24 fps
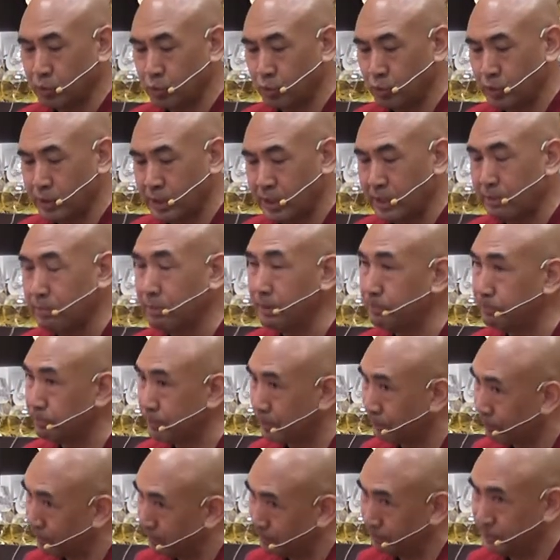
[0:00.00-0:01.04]
you can have a
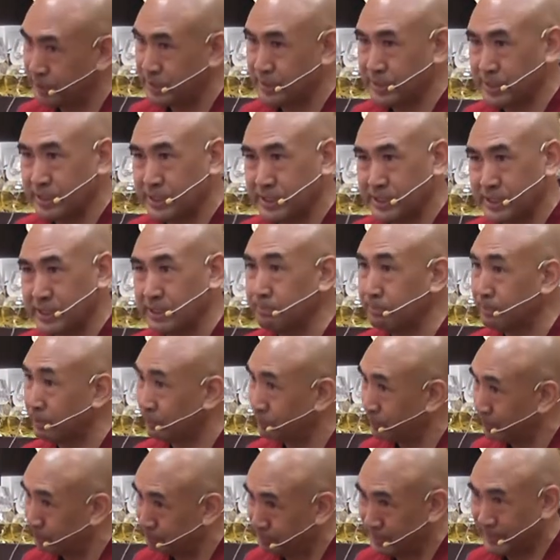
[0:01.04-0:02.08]
perfect meditation,
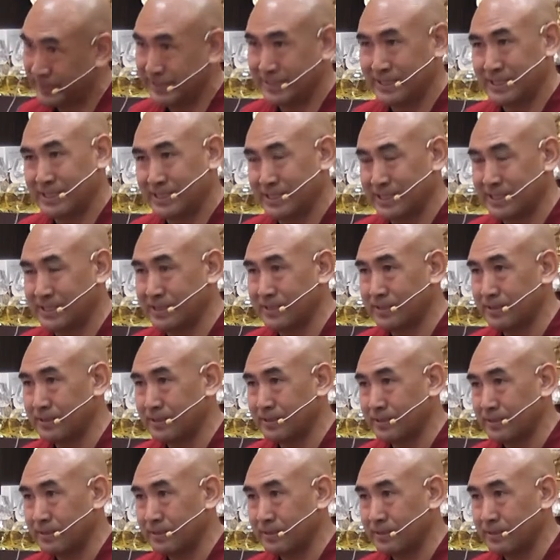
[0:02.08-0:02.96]
perfect practice.